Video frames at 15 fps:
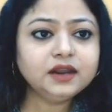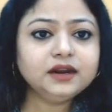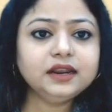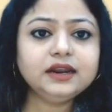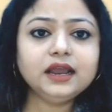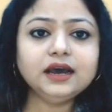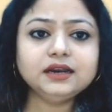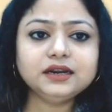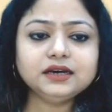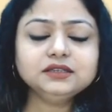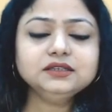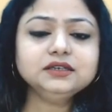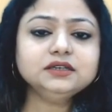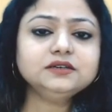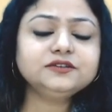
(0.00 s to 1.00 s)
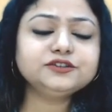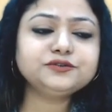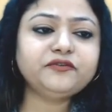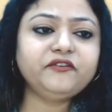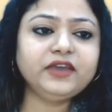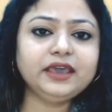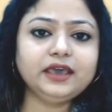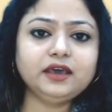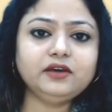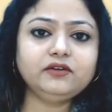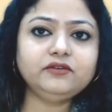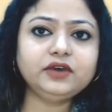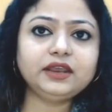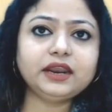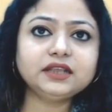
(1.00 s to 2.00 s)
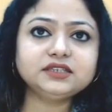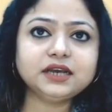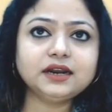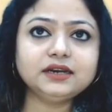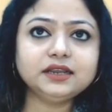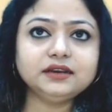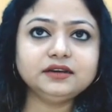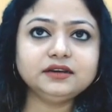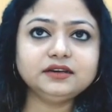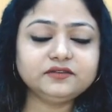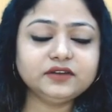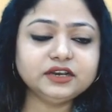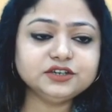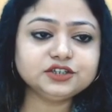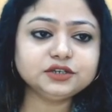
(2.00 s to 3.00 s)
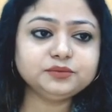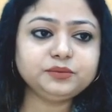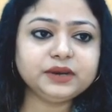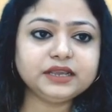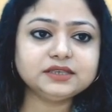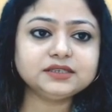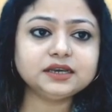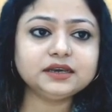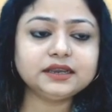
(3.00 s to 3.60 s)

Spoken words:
Then another sphere where HRD intervention plays a